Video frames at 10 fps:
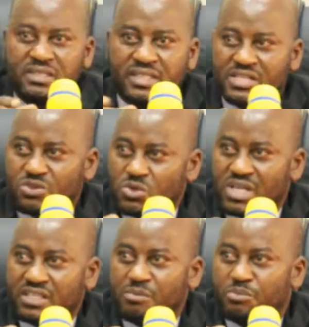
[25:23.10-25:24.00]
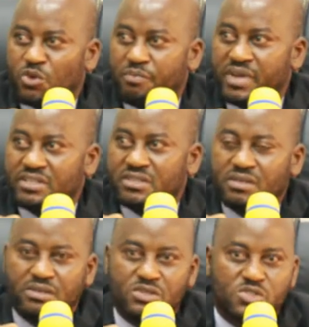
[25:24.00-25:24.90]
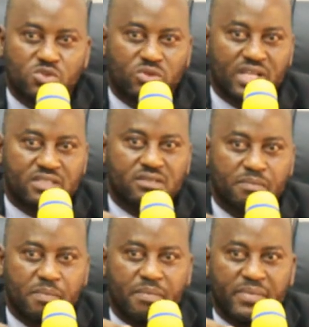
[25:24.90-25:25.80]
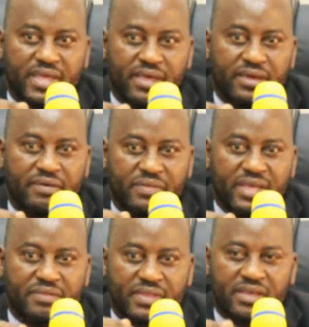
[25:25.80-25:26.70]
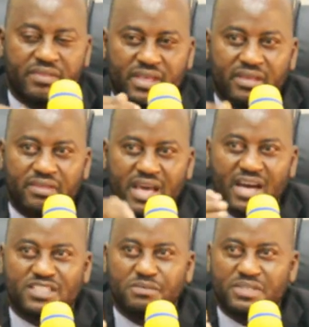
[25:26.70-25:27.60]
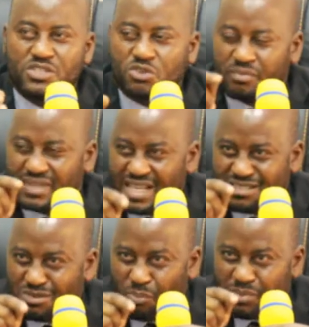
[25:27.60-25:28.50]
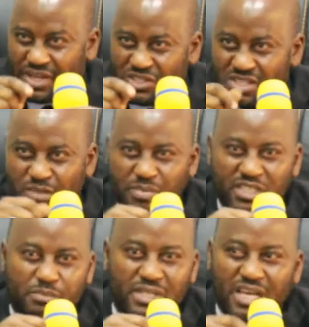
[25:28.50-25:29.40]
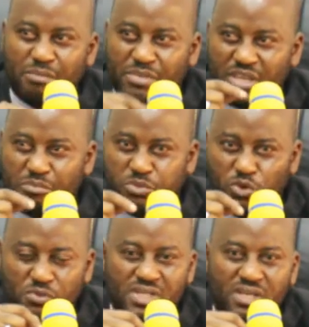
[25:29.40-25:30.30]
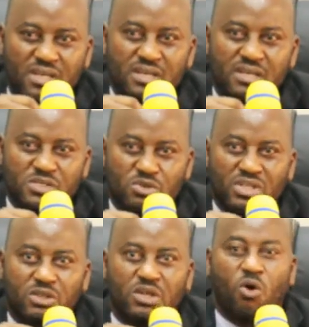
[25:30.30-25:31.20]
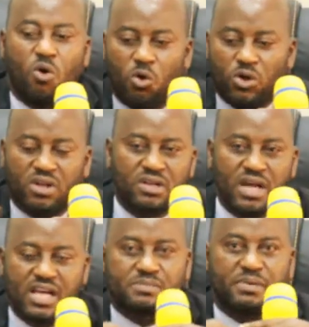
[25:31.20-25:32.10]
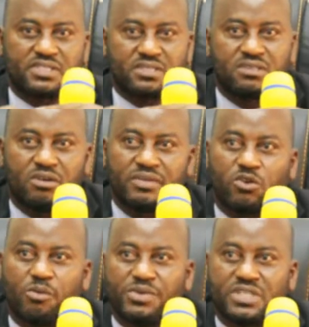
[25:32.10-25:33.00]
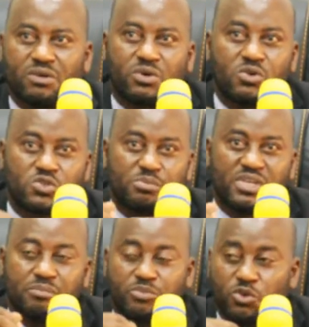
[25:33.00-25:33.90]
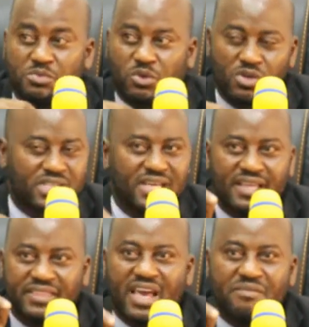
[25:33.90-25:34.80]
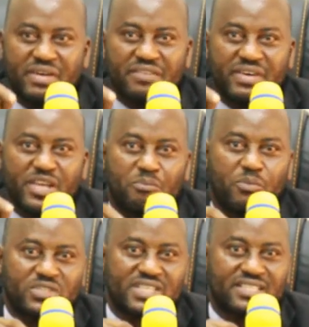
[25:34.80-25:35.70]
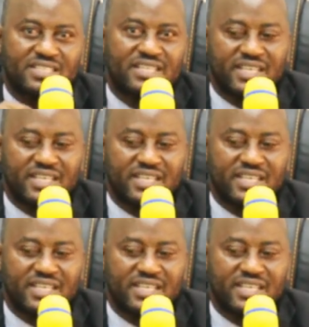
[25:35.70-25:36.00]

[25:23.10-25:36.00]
there's also an improvement, so that the activities of that operations department can be improved, so that the whole aspect of the commission will also be improved, because they are very, very important